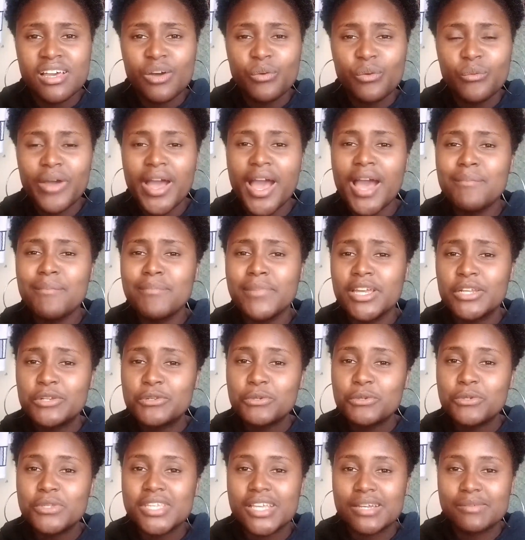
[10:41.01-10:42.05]
Where are my
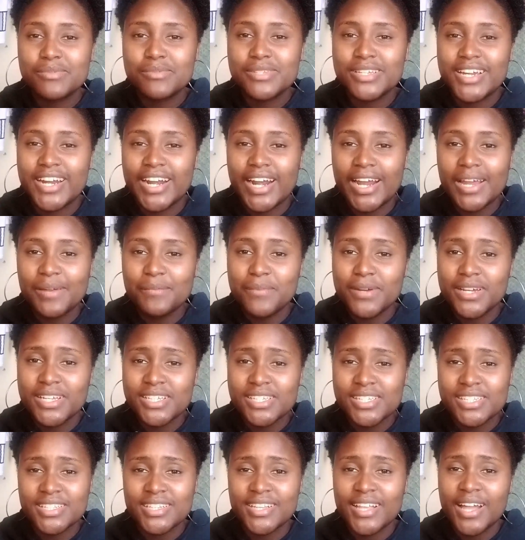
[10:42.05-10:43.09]
2
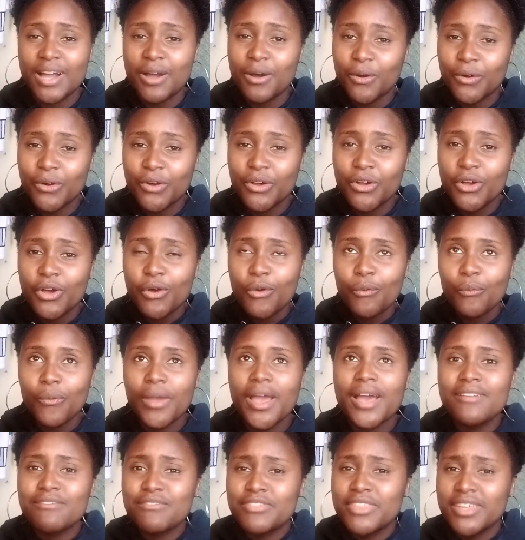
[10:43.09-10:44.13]
subscribers now?
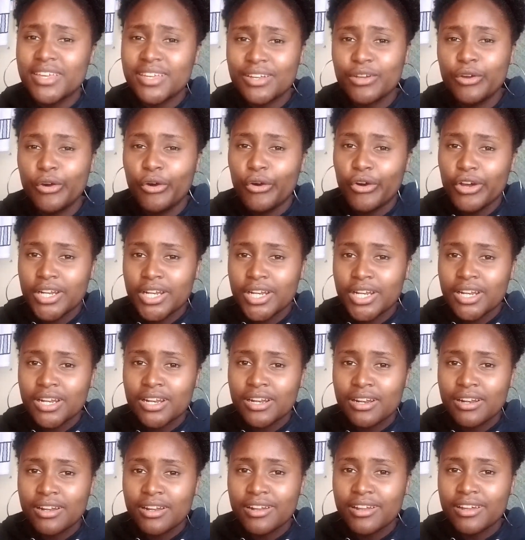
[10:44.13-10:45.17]
Where have they gone?
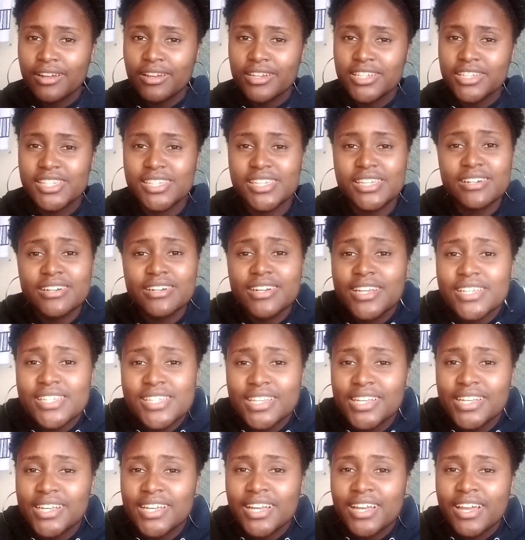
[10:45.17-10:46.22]

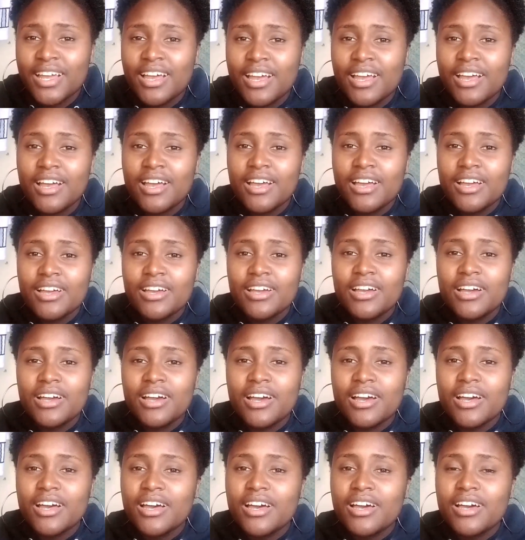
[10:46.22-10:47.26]
Seriously?
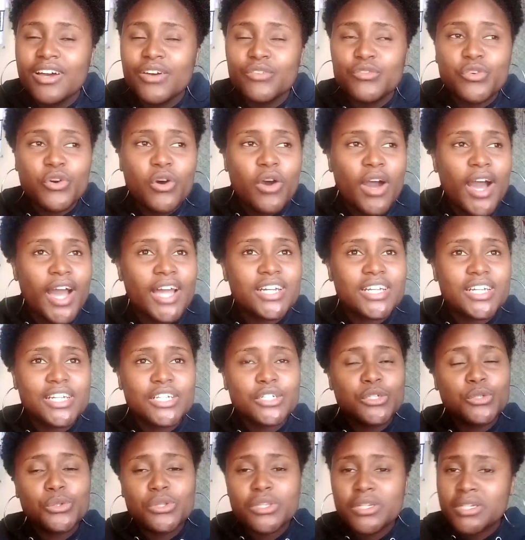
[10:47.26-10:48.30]

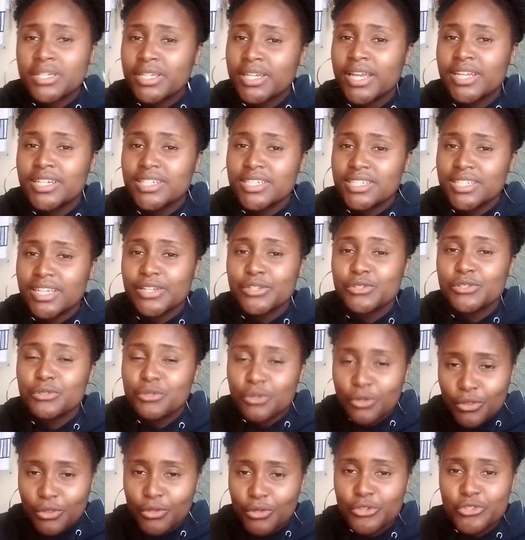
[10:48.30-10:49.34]
400 to 398. You
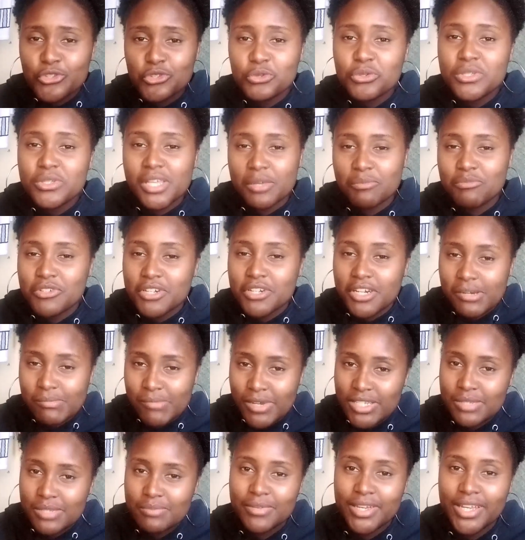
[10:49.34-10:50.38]
know, those 2
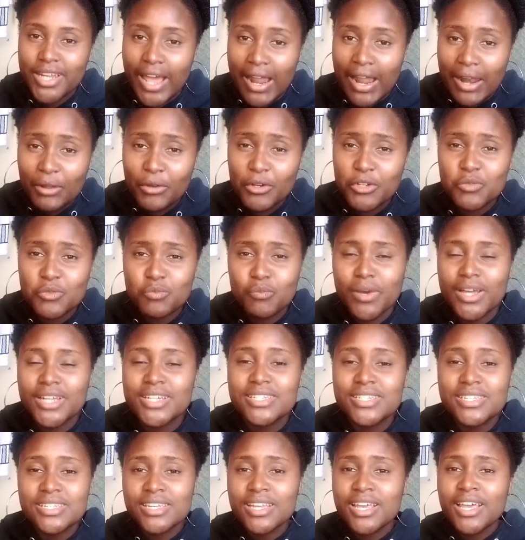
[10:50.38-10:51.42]
subscribers mean a lot,
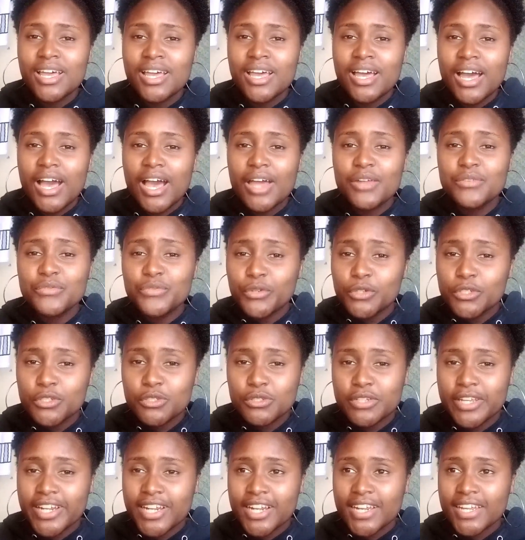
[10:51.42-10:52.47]
but
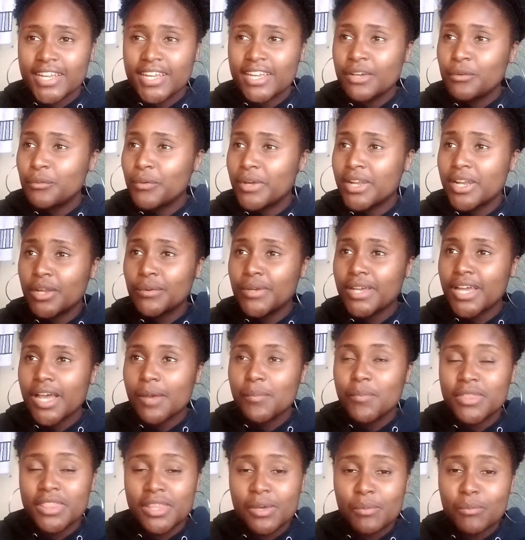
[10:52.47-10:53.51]
unfortunately, when I wake
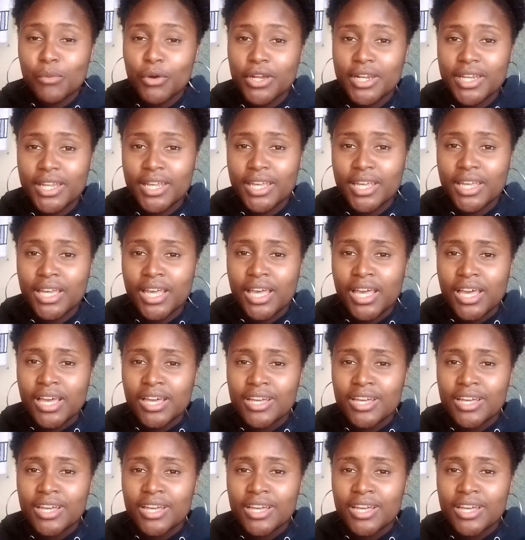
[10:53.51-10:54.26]
up in the morning,